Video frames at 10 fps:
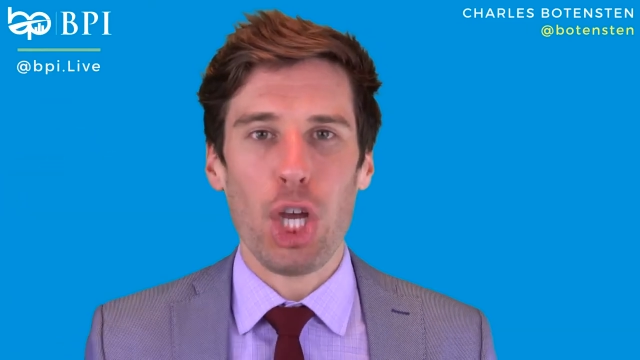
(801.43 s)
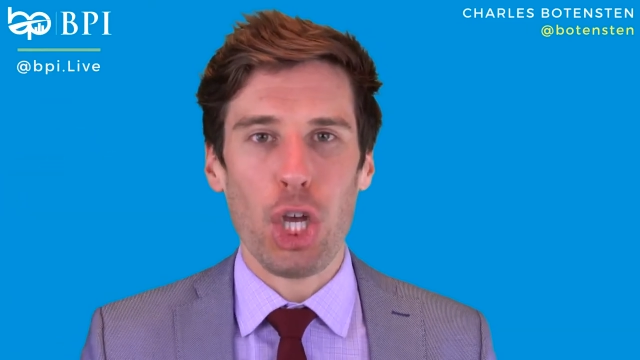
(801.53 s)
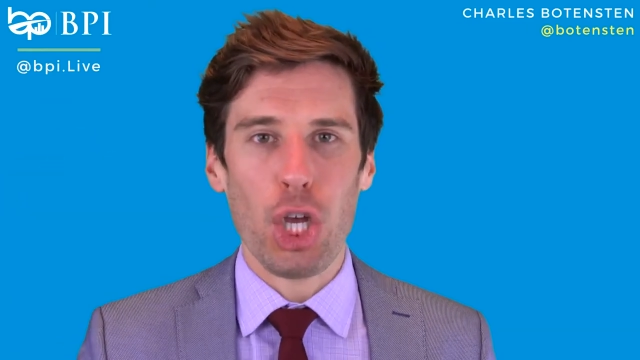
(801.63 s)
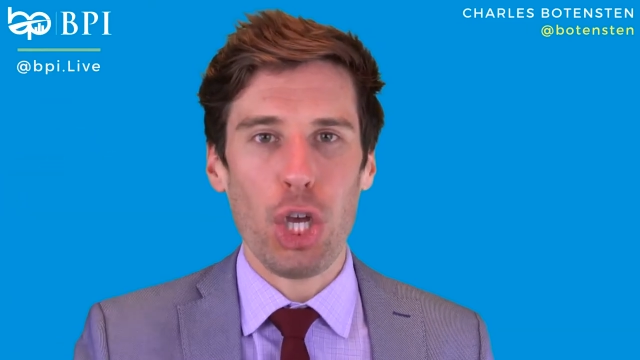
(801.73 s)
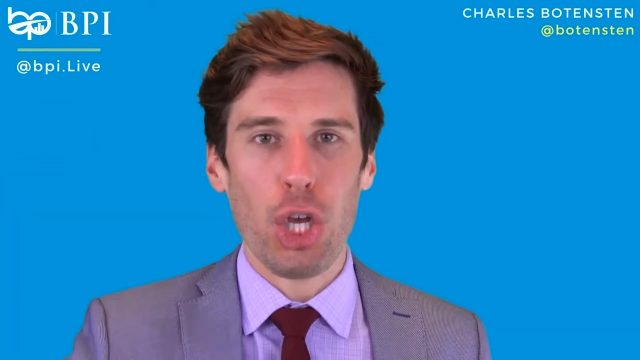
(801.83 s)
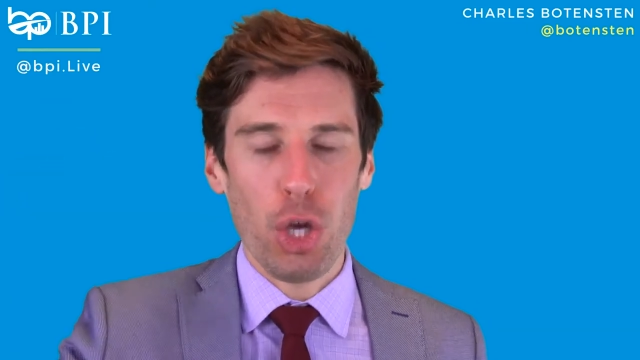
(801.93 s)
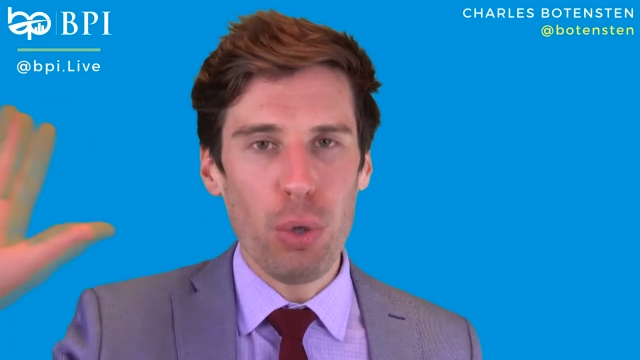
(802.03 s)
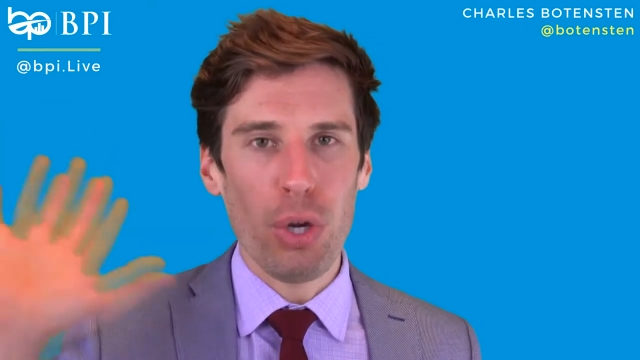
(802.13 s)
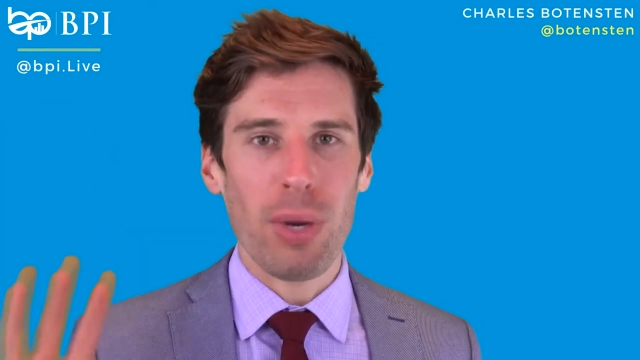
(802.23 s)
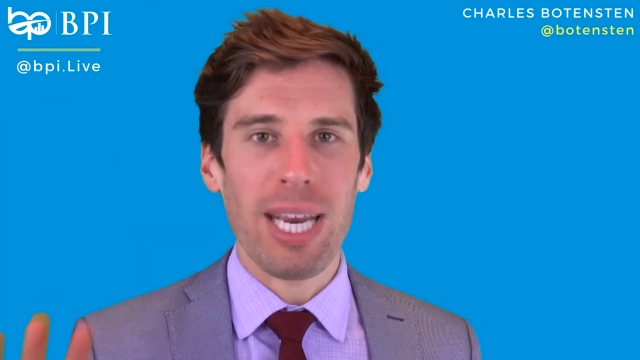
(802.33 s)

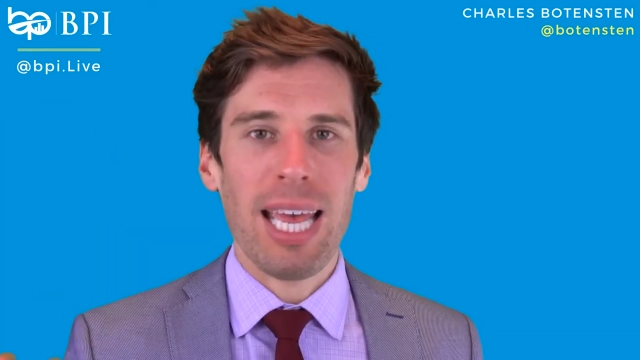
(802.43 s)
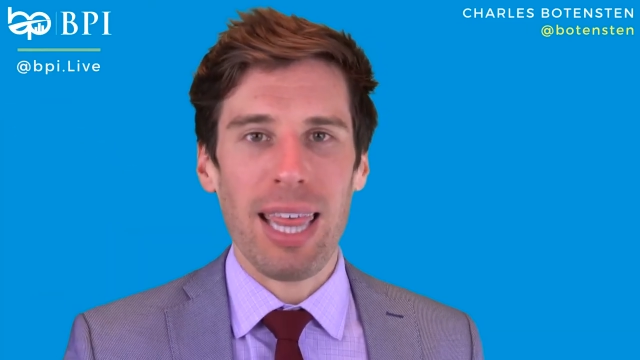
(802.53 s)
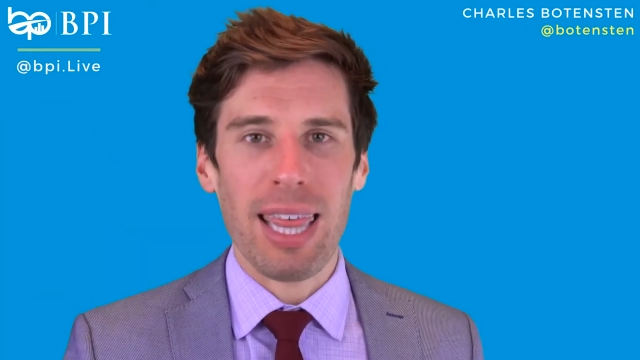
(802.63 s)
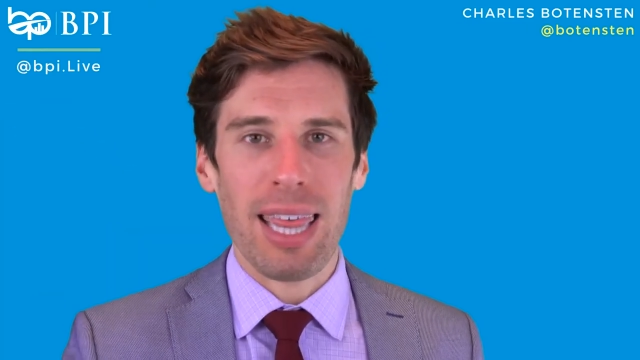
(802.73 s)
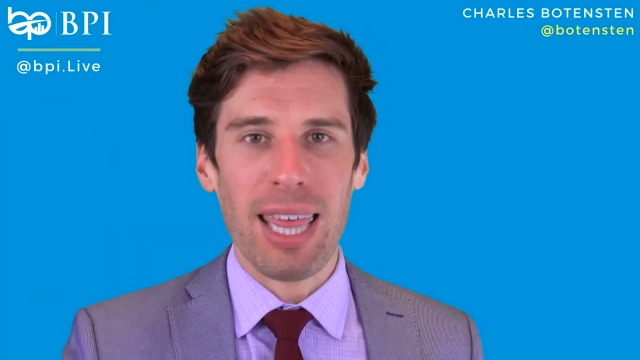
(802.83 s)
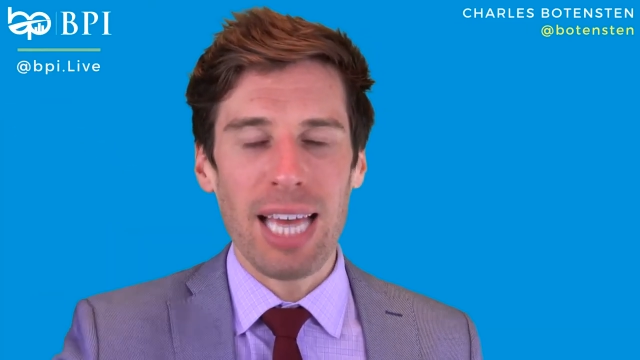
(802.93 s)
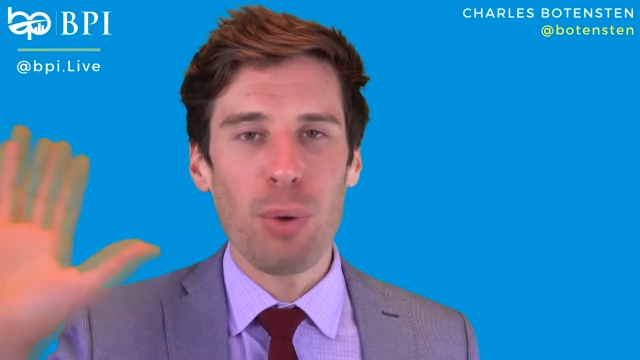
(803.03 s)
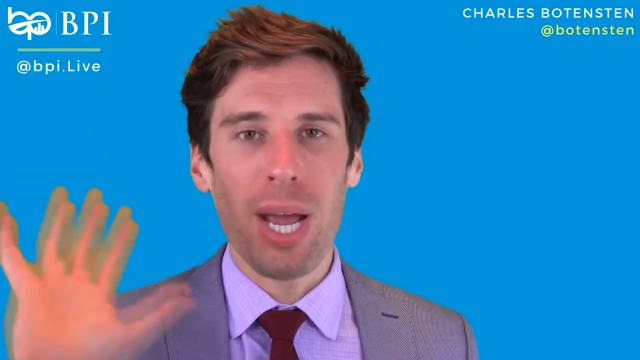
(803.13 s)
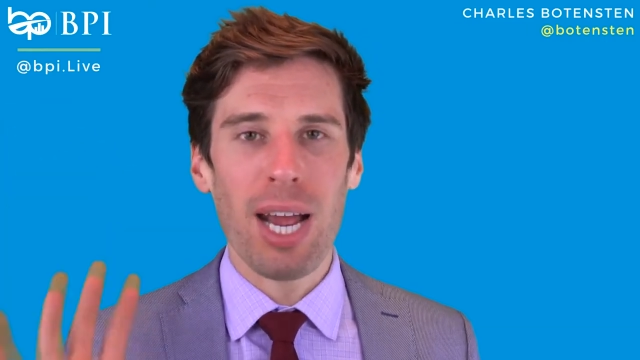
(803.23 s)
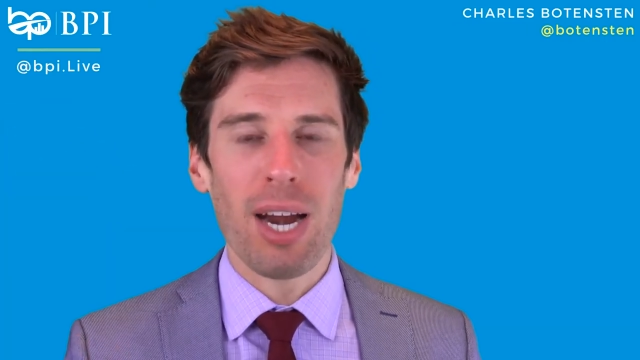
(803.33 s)
you do it.
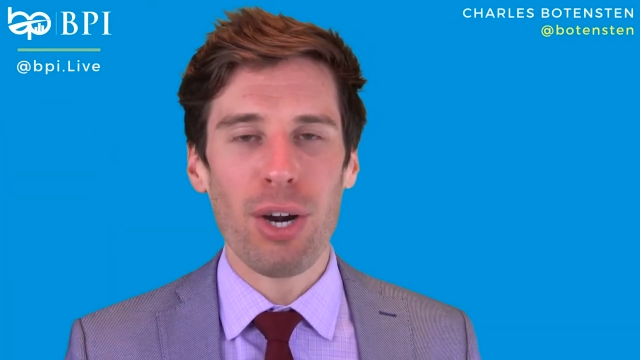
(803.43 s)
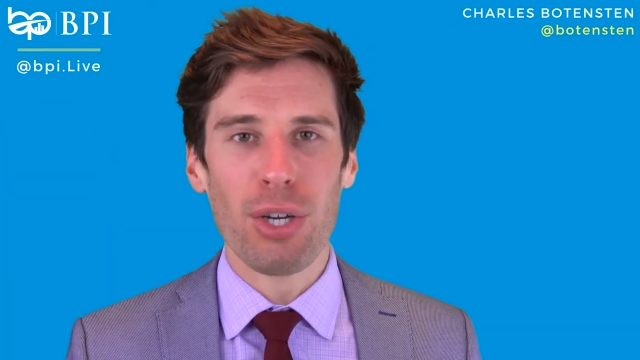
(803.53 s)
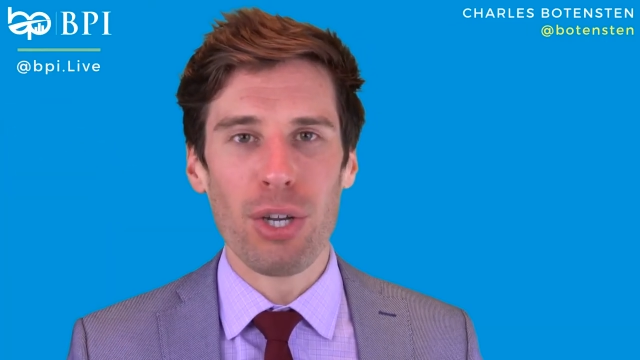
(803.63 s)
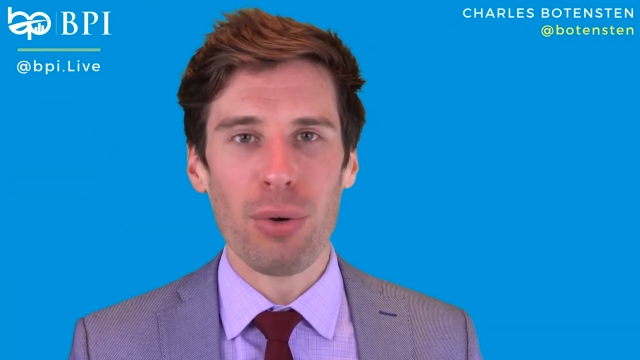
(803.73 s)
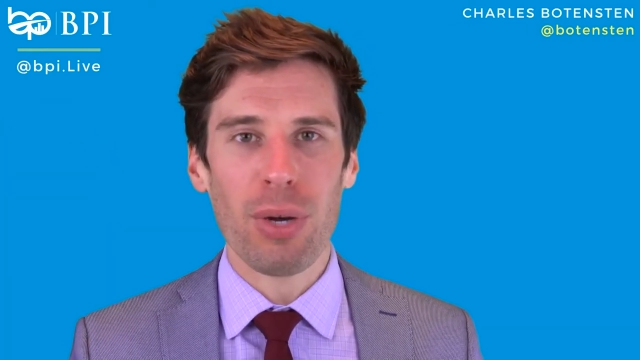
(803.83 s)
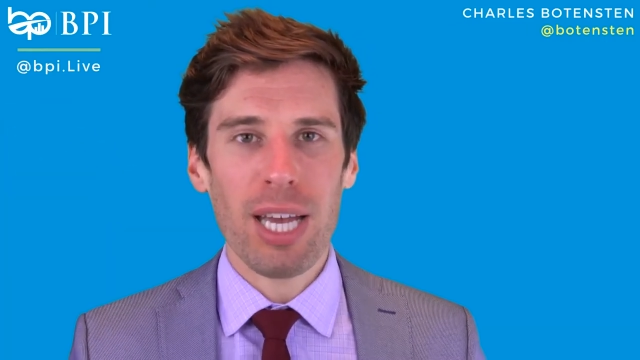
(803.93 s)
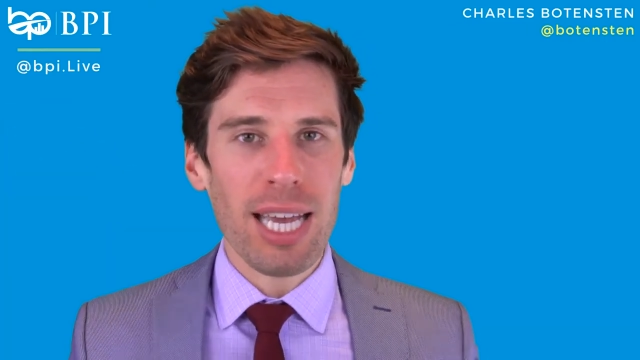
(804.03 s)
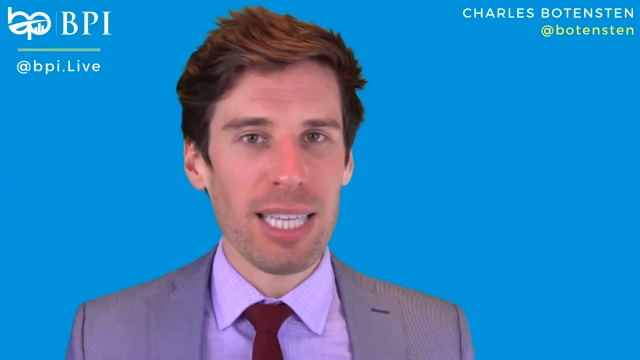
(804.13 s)
That's why I hired you.